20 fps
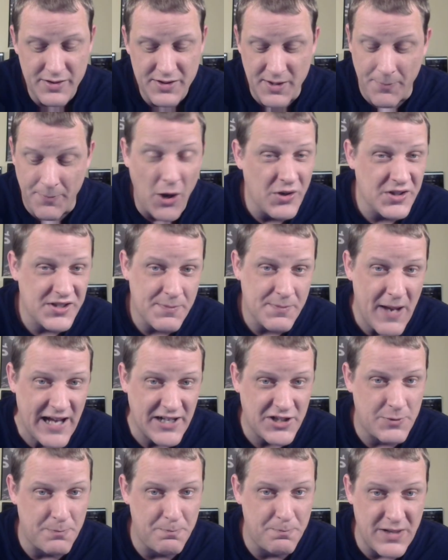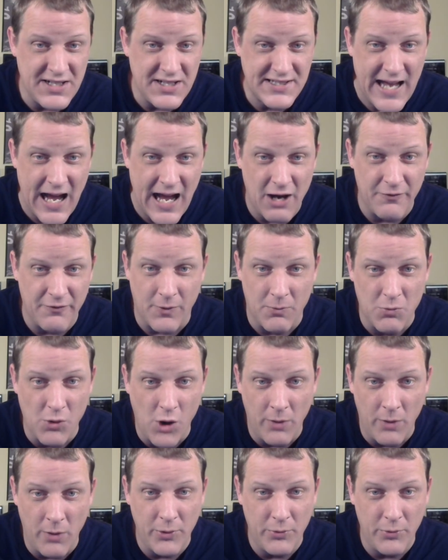The post-match beatdown from
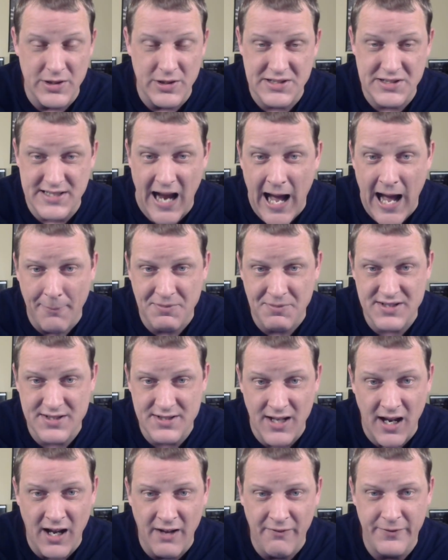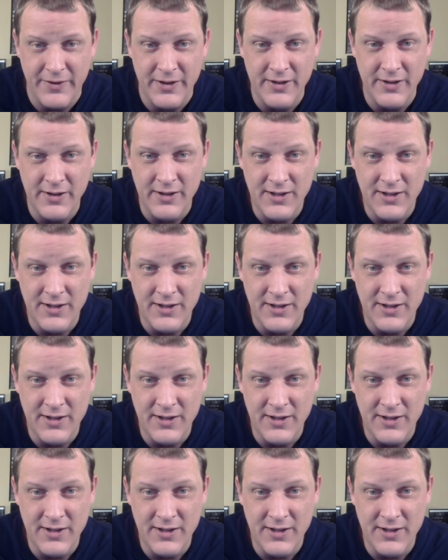Roman was top stuff,